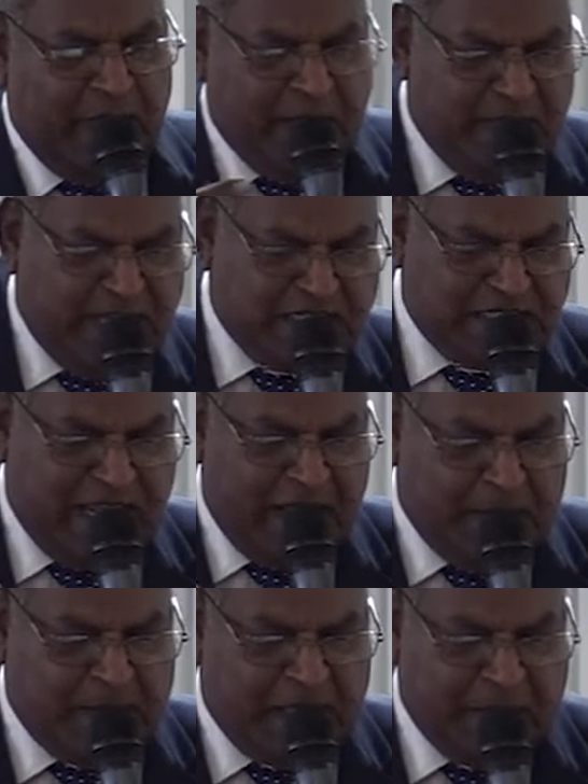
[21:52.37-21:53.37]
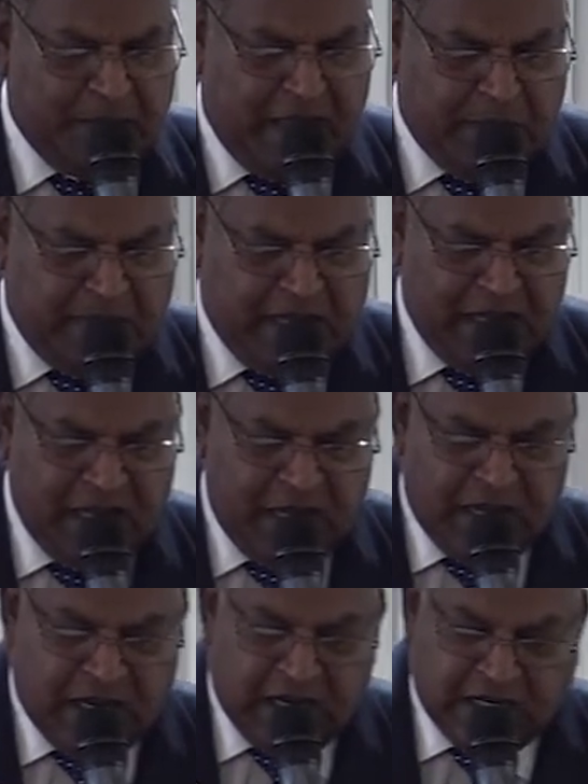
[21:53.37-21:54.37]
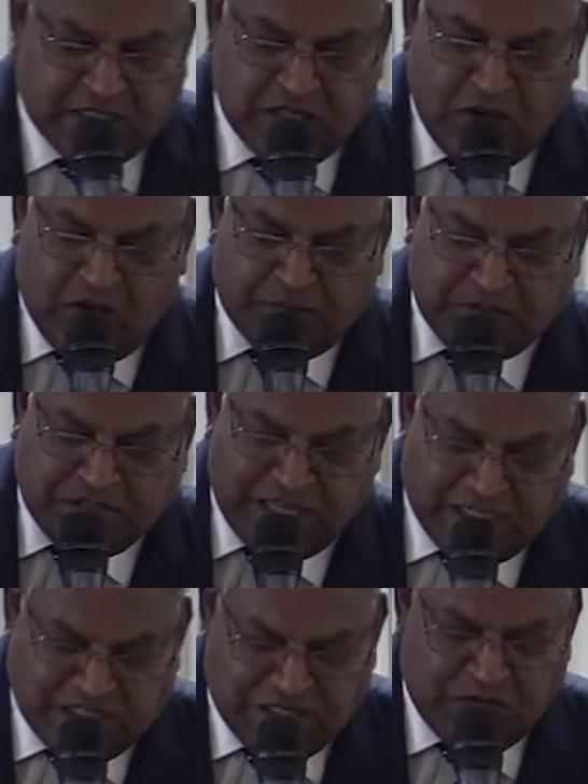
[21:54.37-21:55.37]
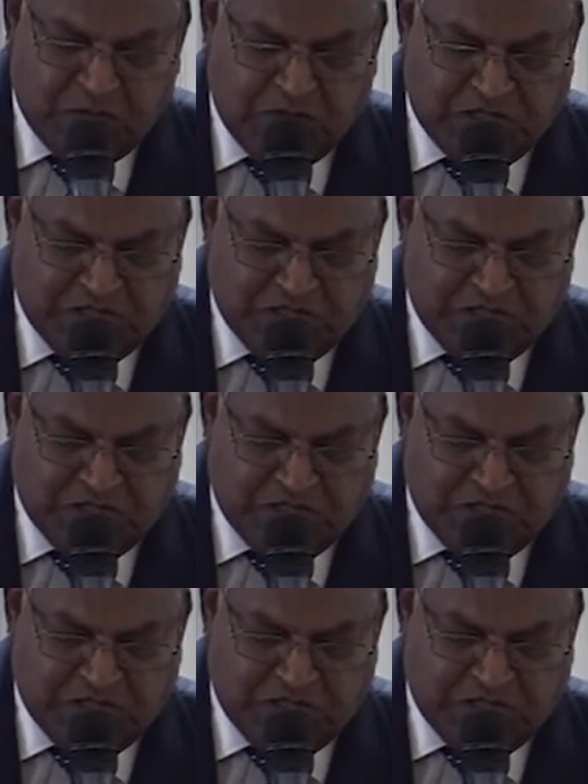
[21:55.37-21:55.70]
Maybe it's gambling. Maybe it's obsession with